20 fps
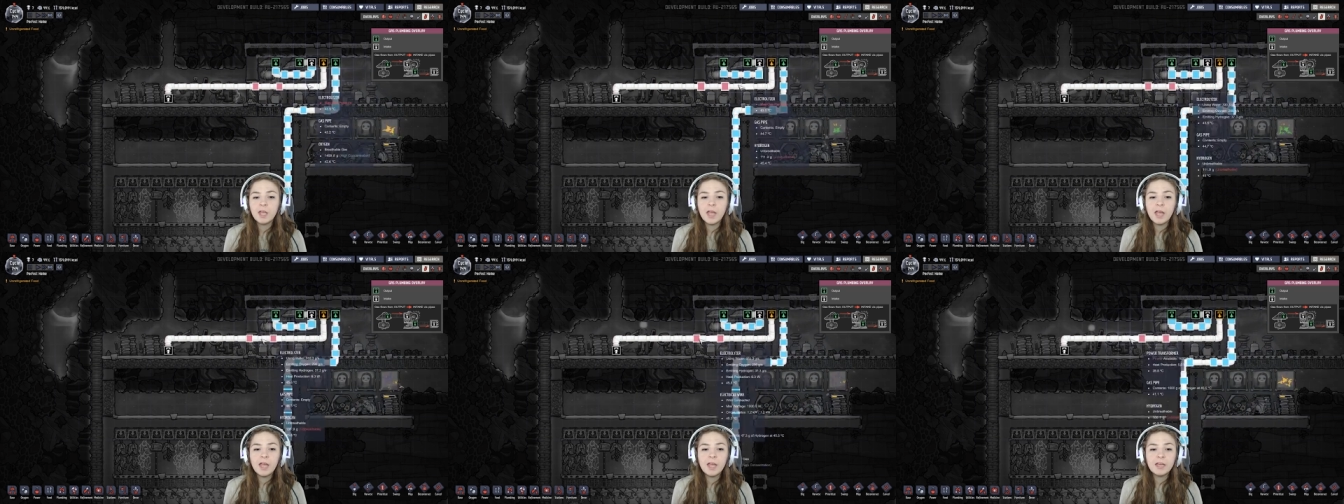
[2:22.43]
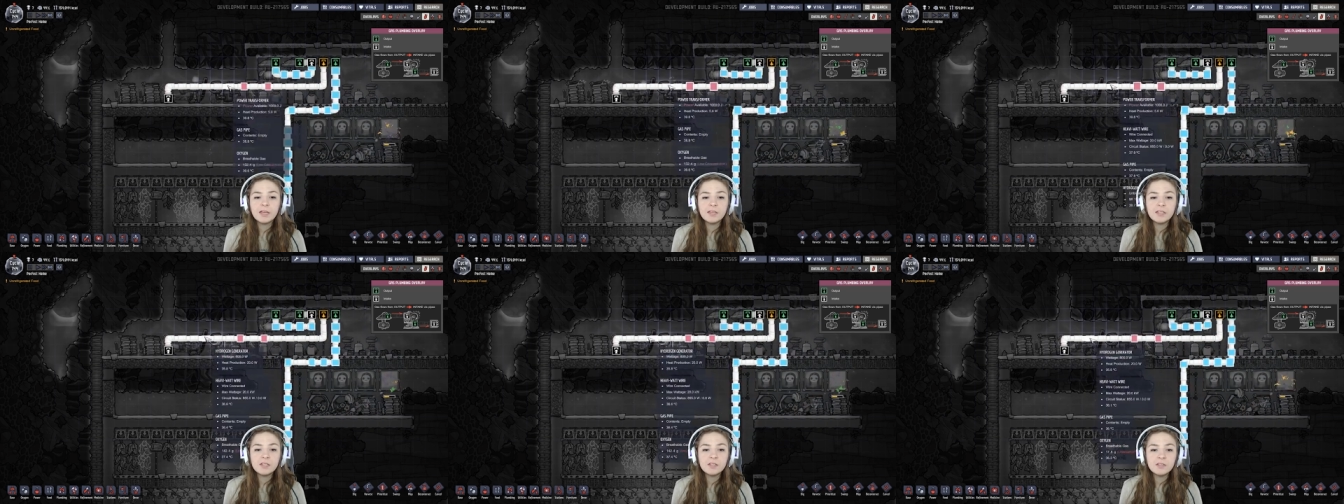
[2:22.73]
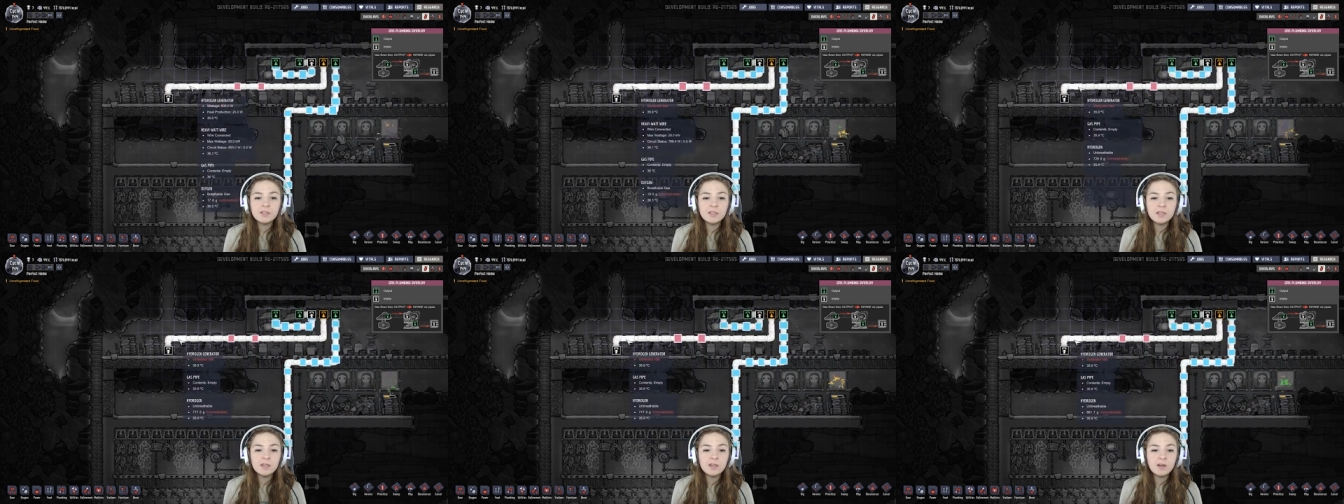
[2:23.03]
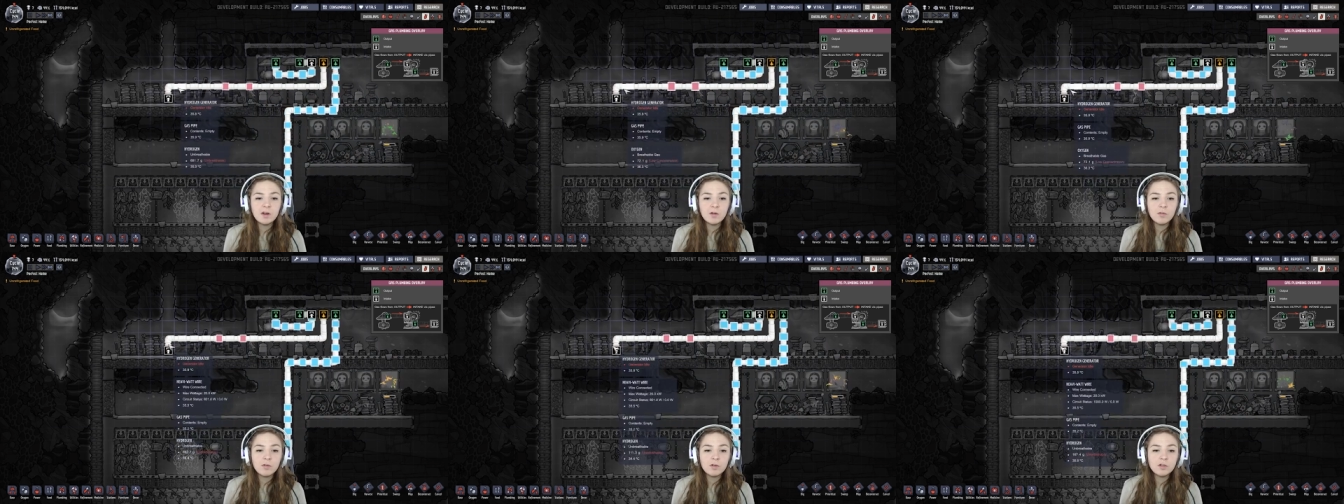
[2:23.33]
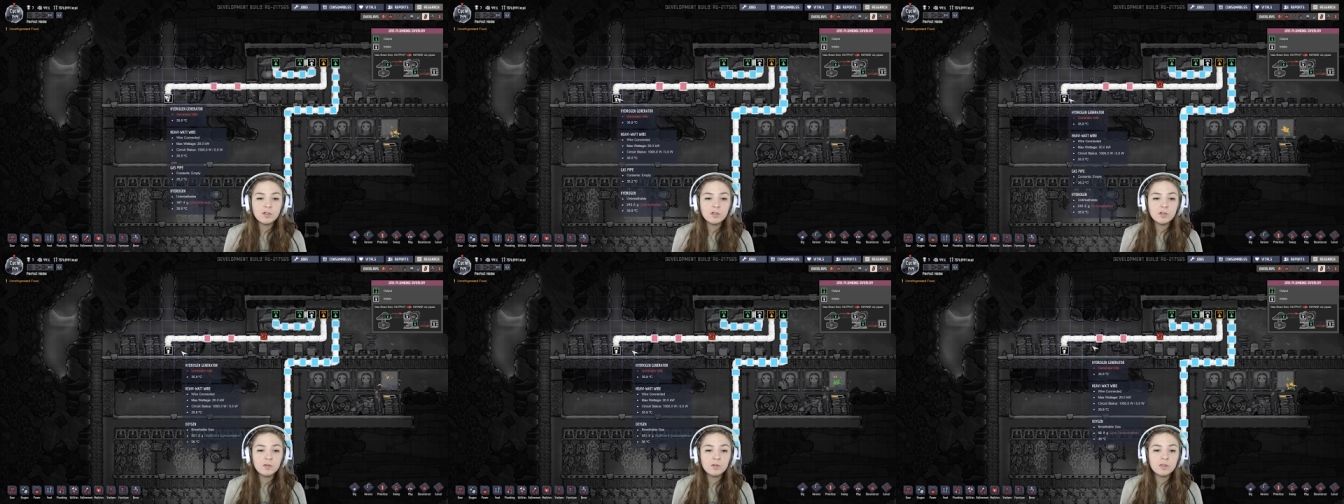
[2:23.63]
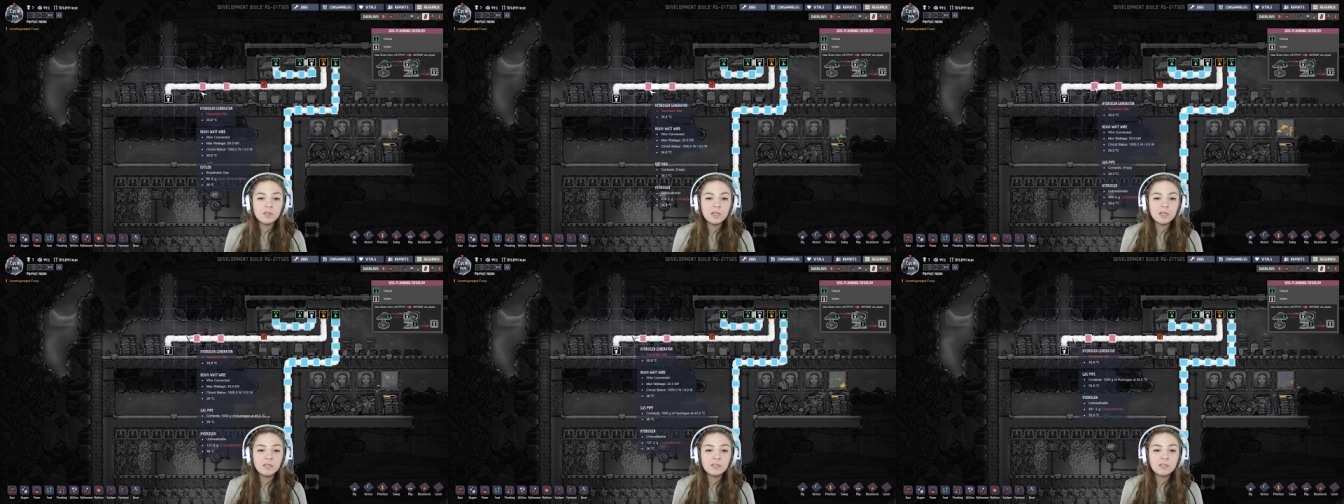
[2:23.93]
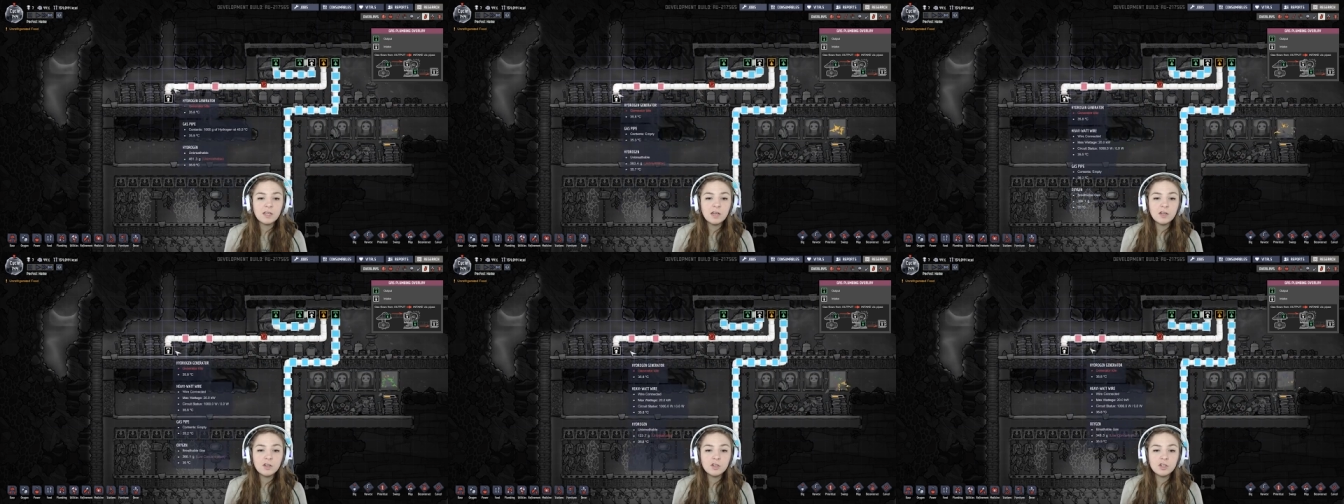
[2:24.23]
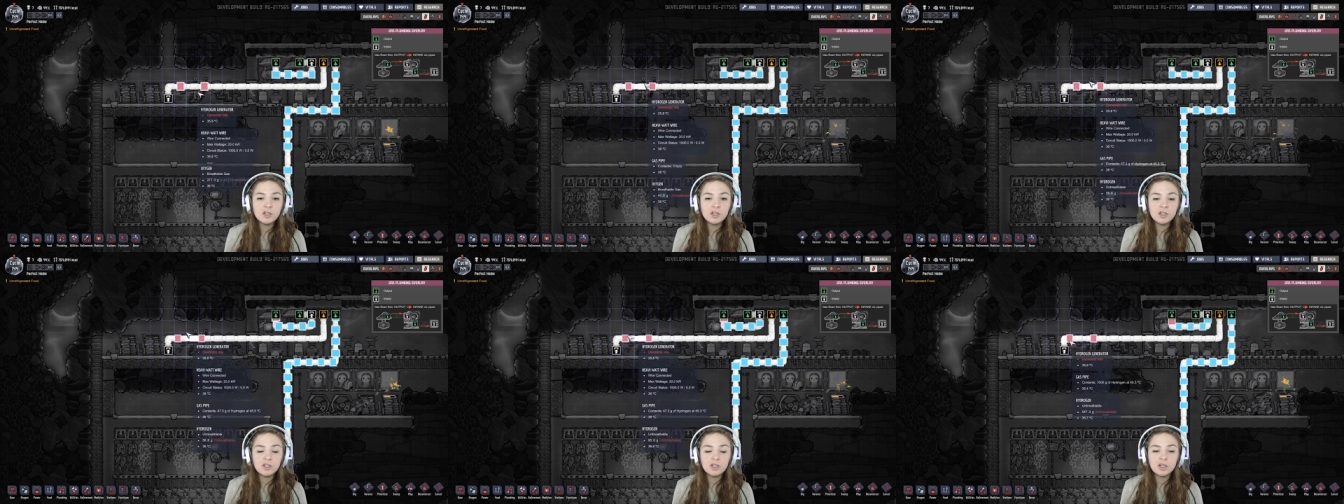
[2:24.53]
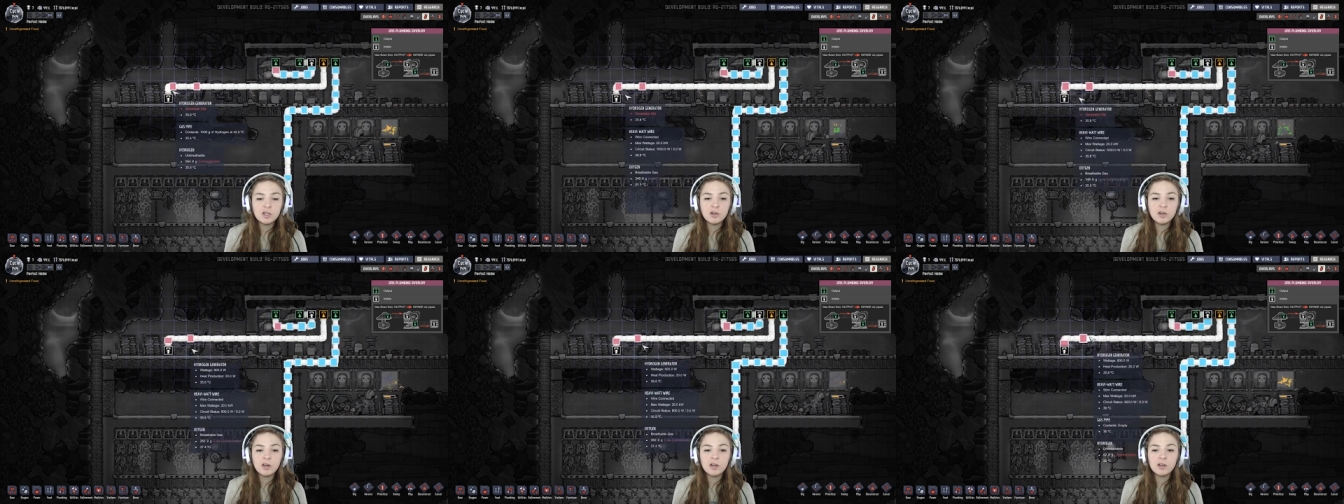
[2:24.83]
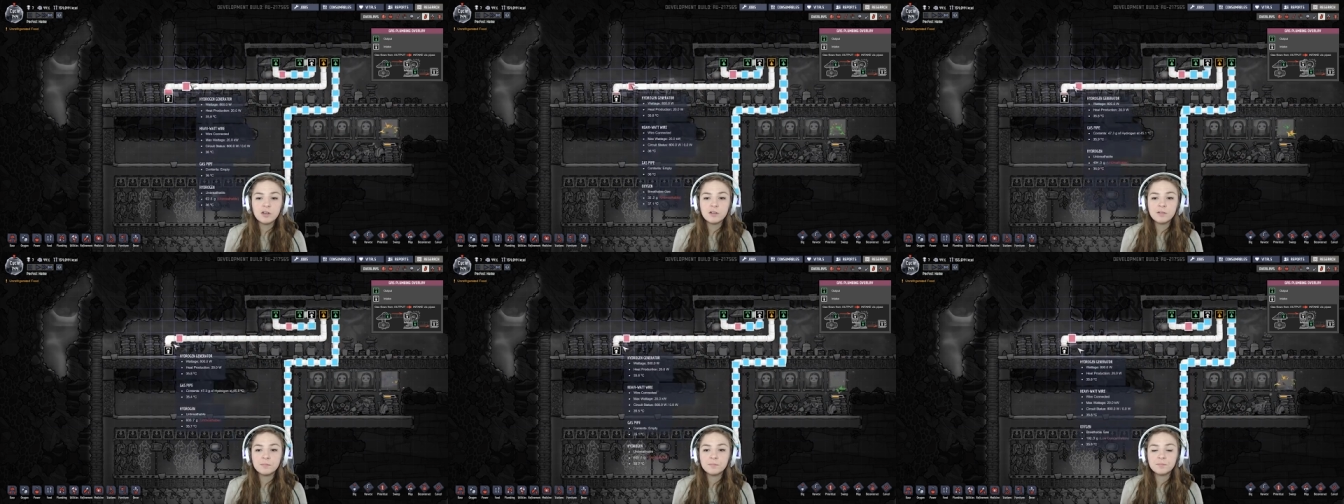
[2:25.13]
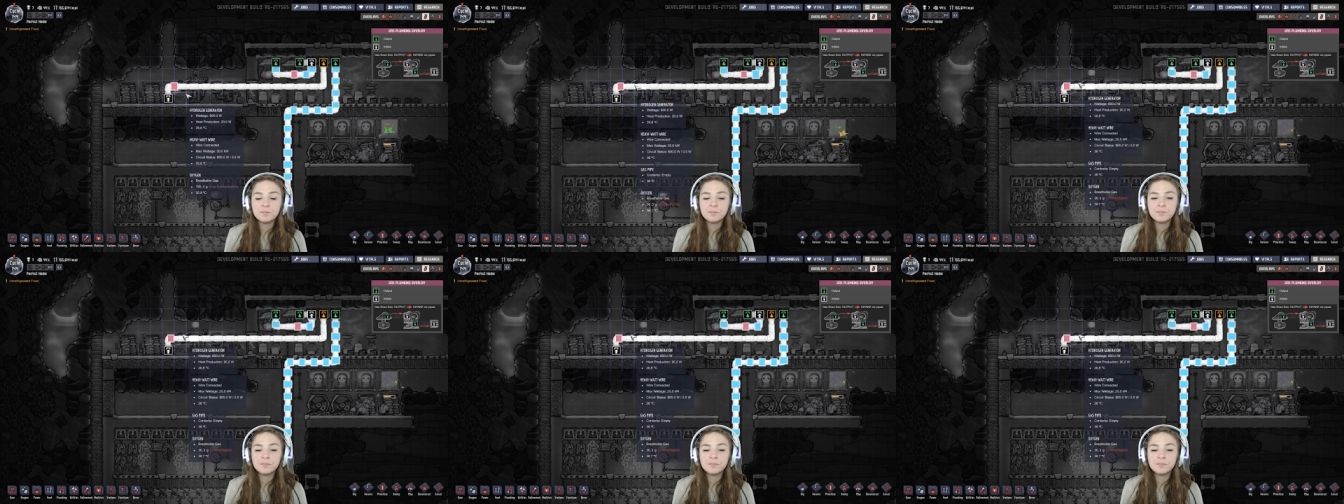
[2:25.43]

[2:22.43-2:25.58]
and they'll send it over to this hydrogen generator.